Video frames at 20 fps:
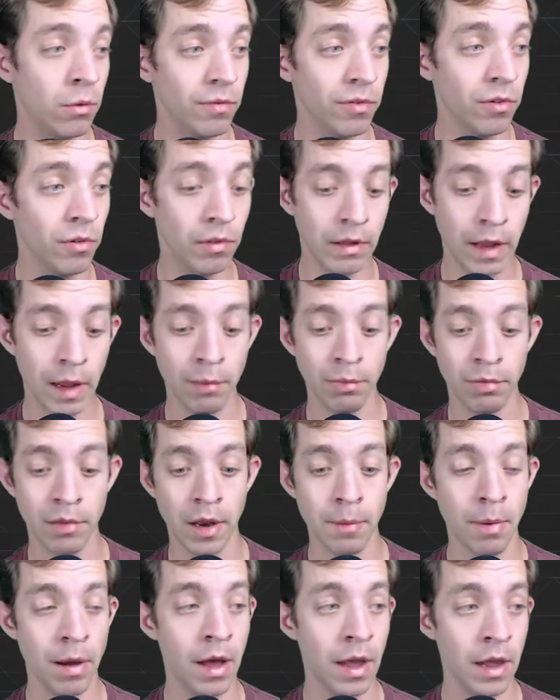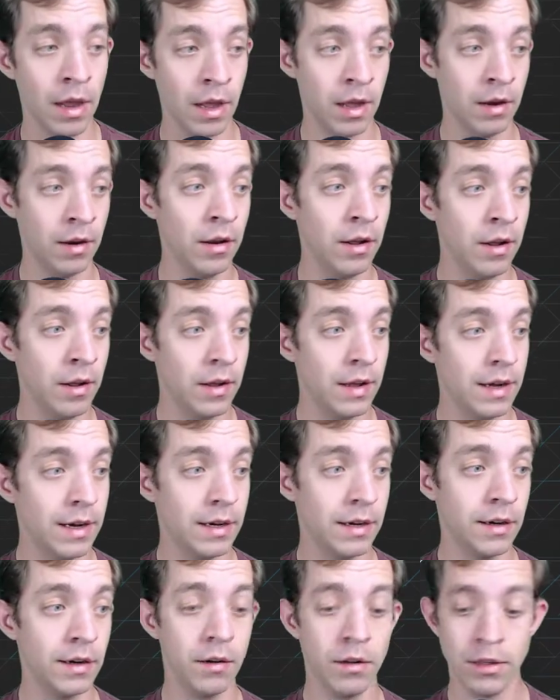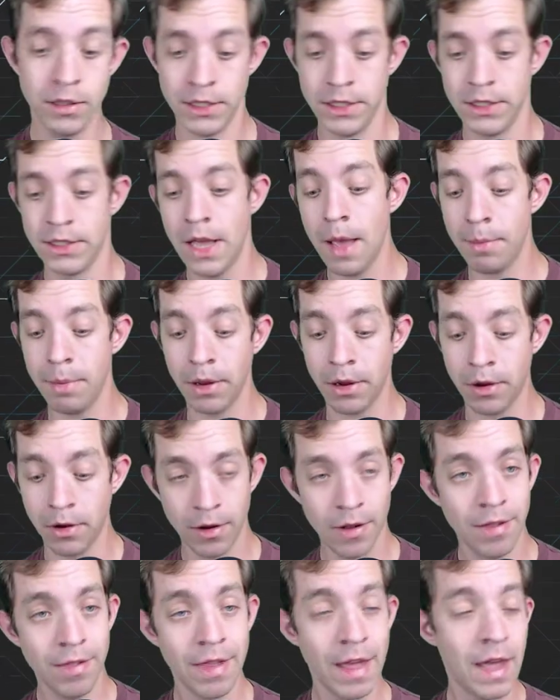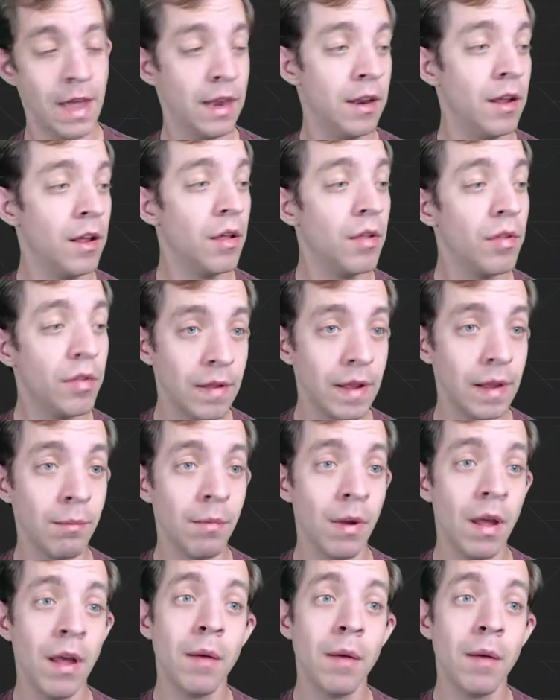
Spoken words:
for the games that I buy on Epic than Steam.